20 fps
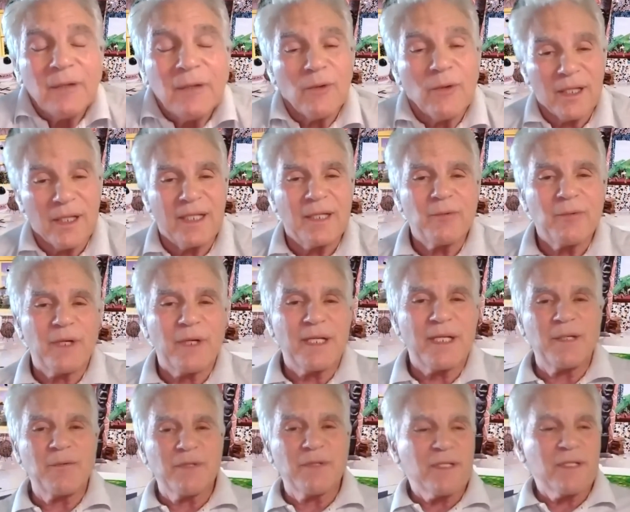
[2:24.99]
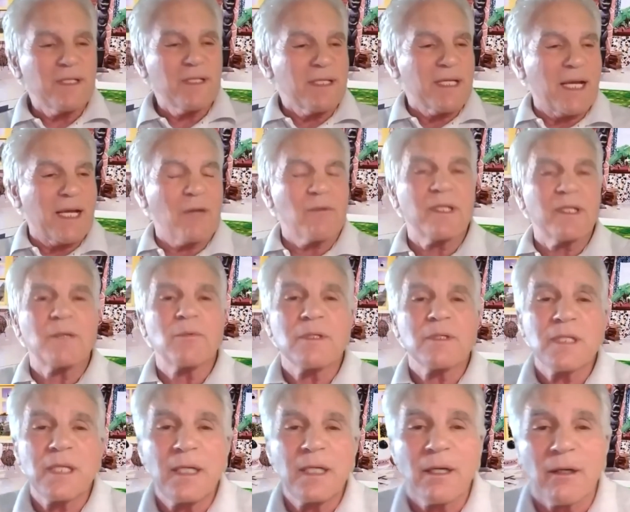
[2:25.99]
Well, he when he was in town, he
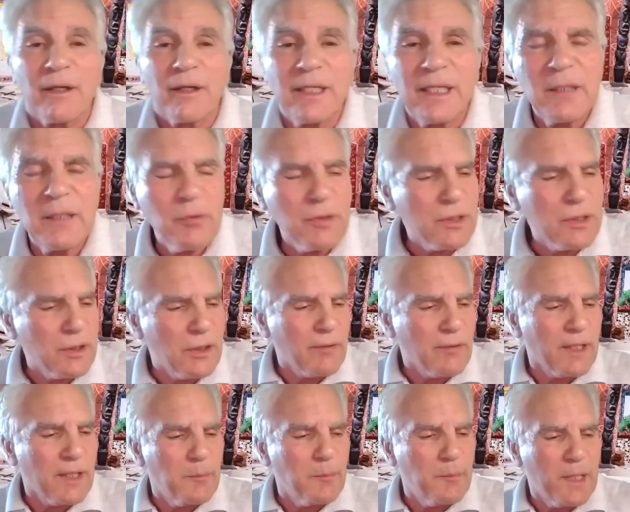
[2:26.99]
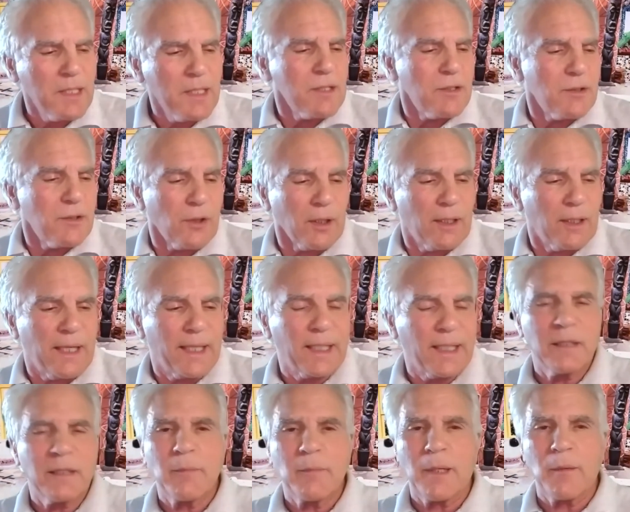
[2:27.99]
was here, and he was a great mentor. I
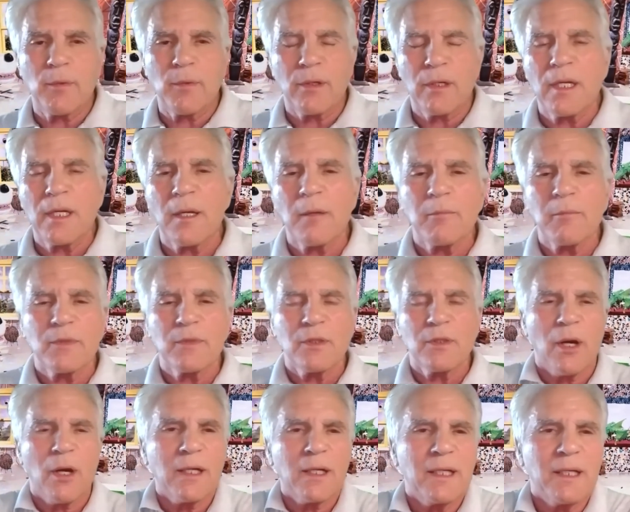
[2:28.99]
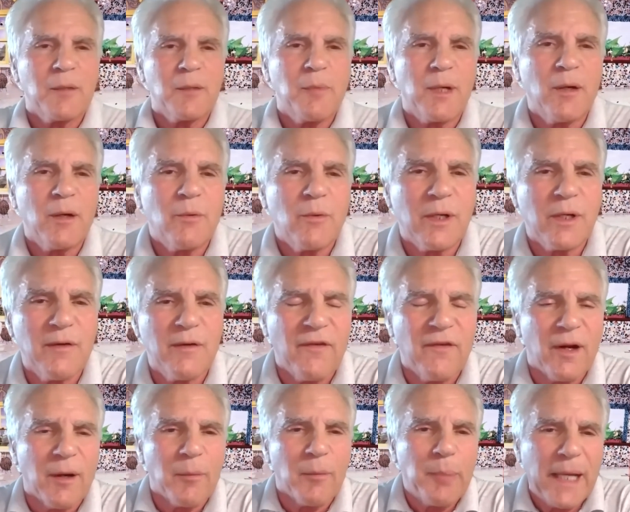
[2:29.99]
can remember him talking about one
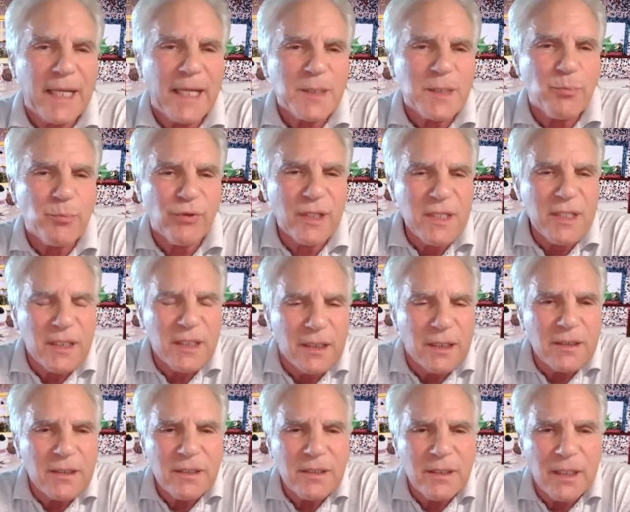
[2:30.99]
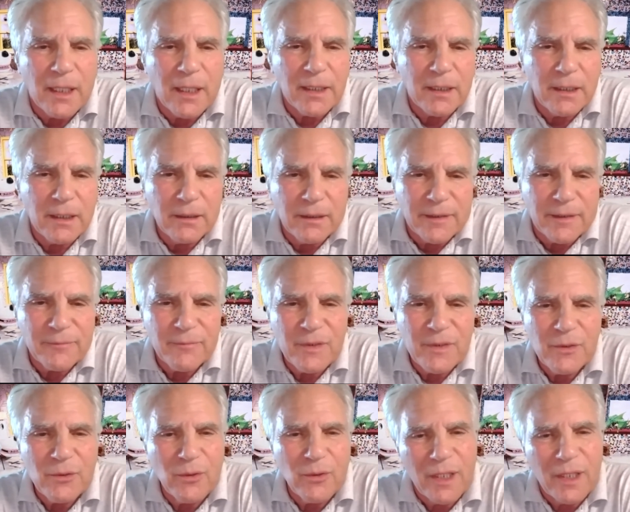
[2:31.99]
of our past presidents, Donna Gillen,
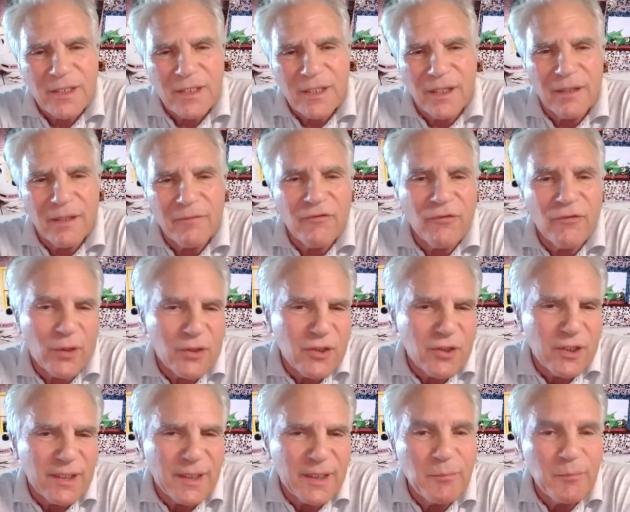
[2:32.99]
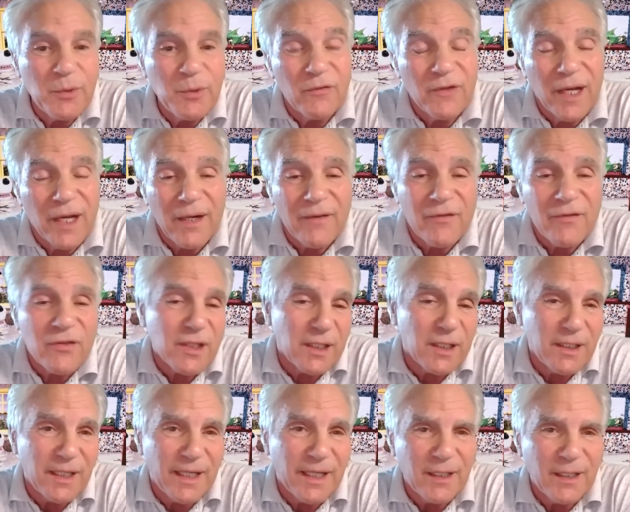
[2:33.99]
who has unfortunately moved out of
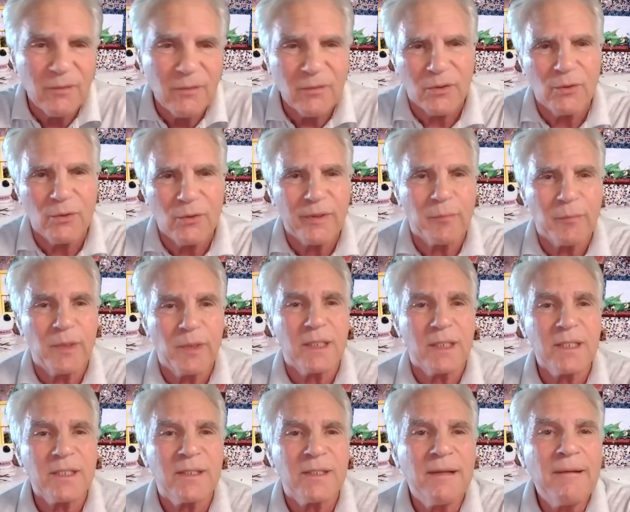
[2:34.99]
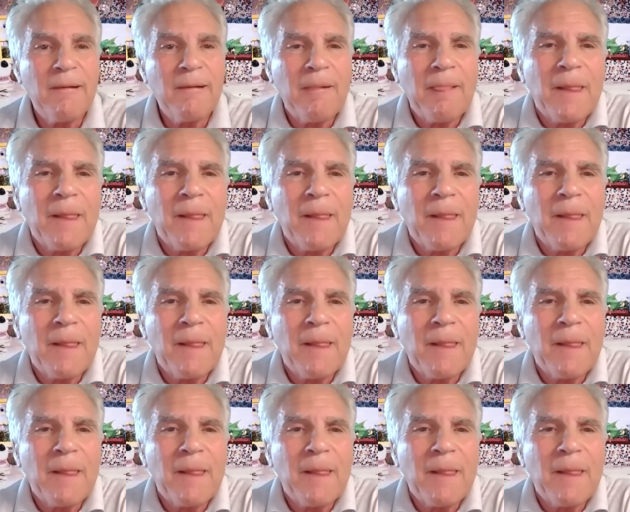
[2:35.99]
San Diego, who we missed.